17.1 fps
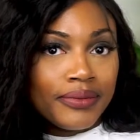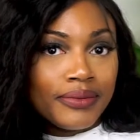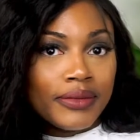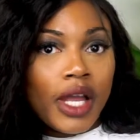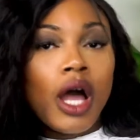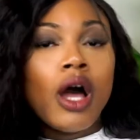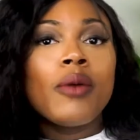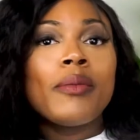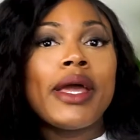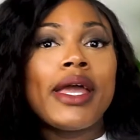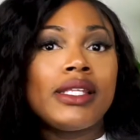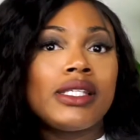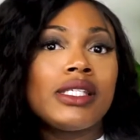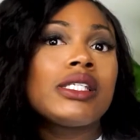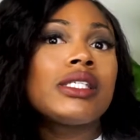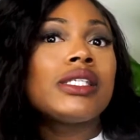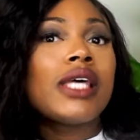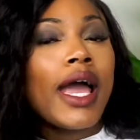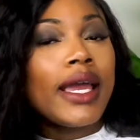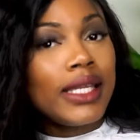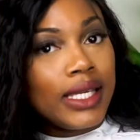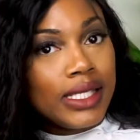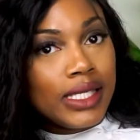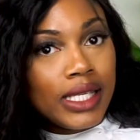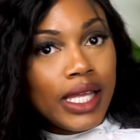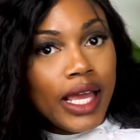And just tying
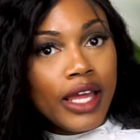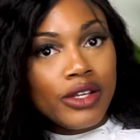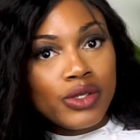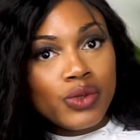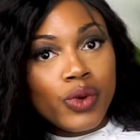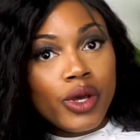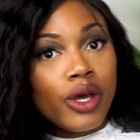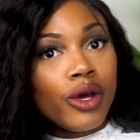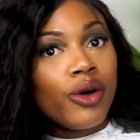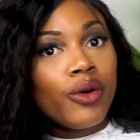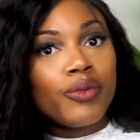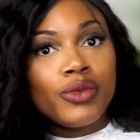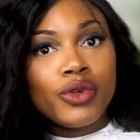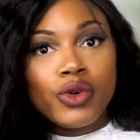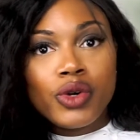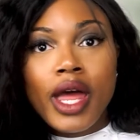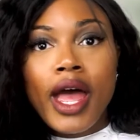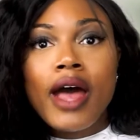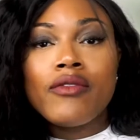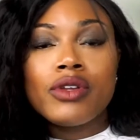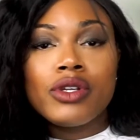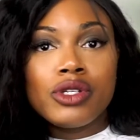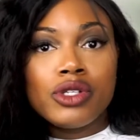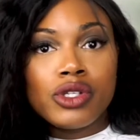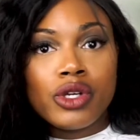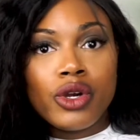into that as well, you could have a
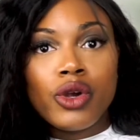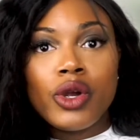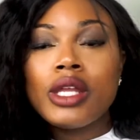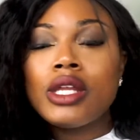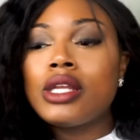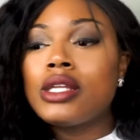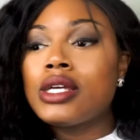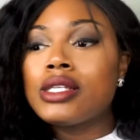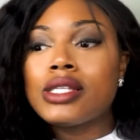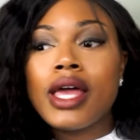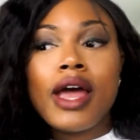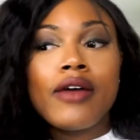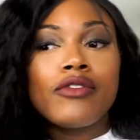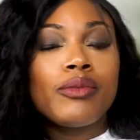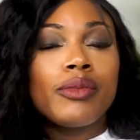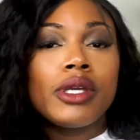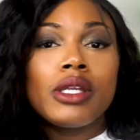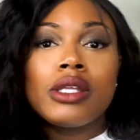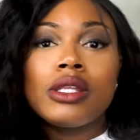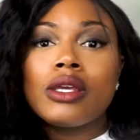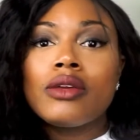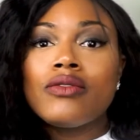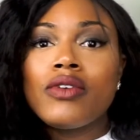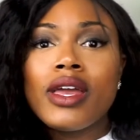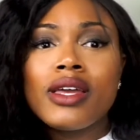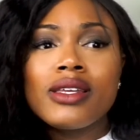dessert, and it doesn't have to be anything
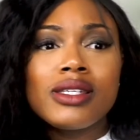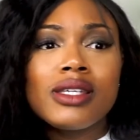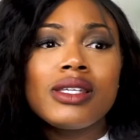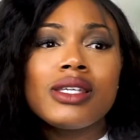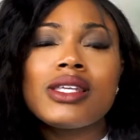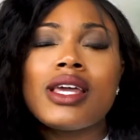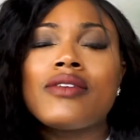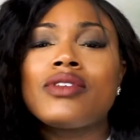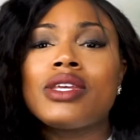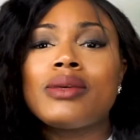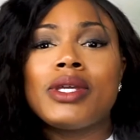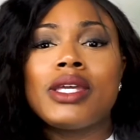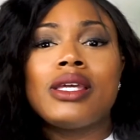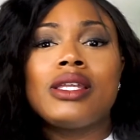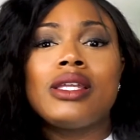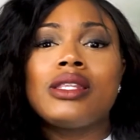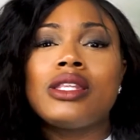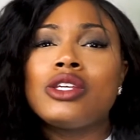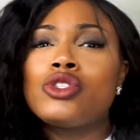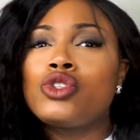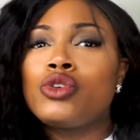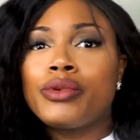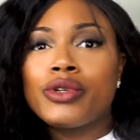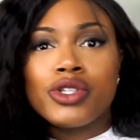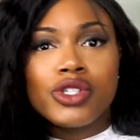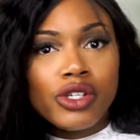fancy. It doesn't have to be anything
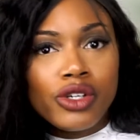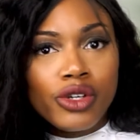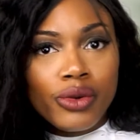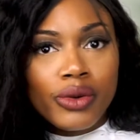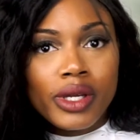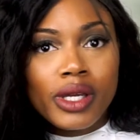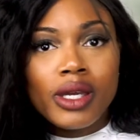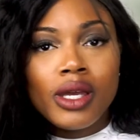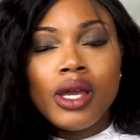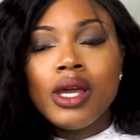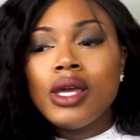super sugary.